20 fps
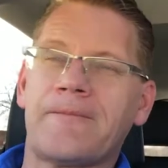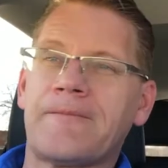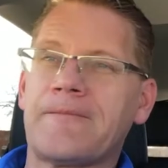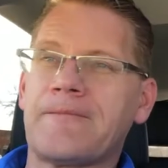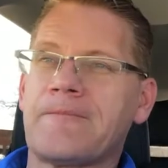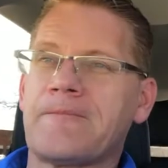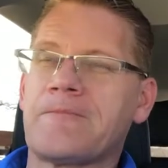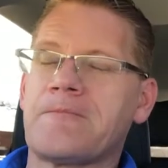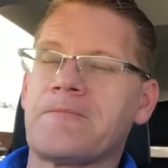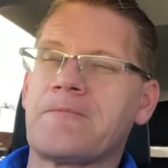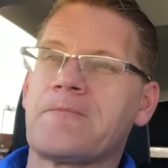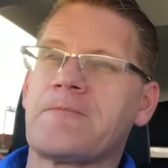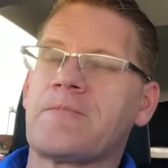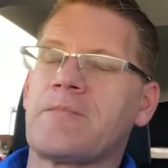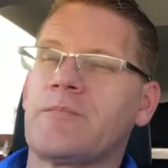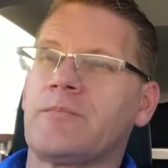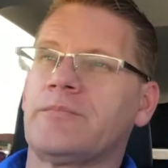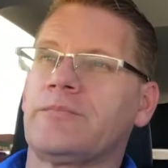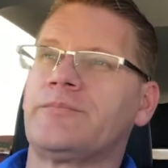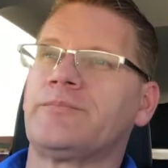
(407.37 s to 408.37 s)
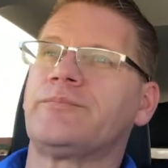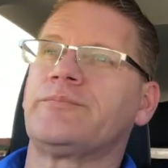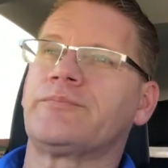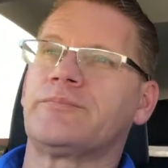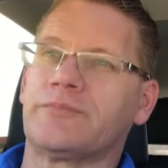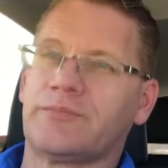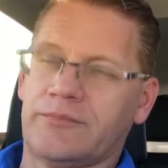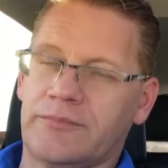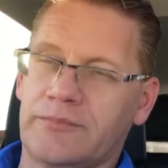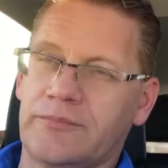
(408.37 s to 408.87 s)

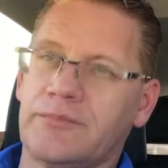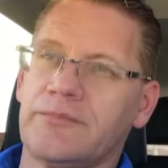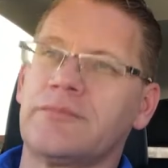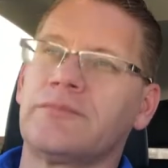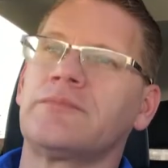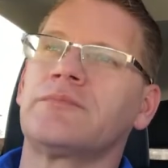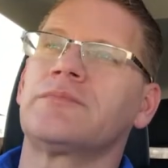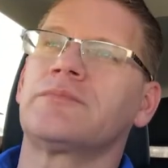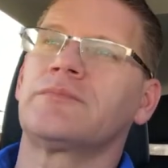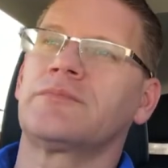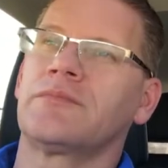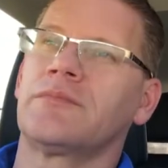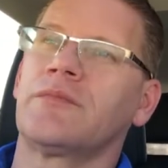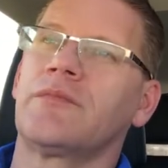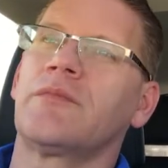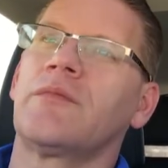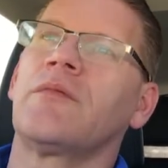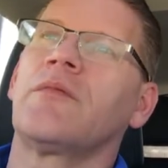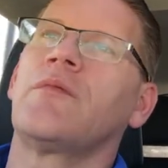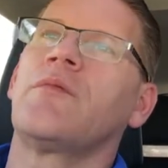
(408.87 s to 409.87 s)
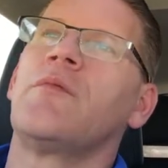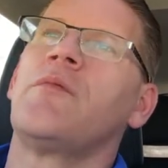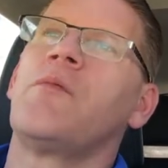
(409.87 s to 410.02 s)
(not speaking)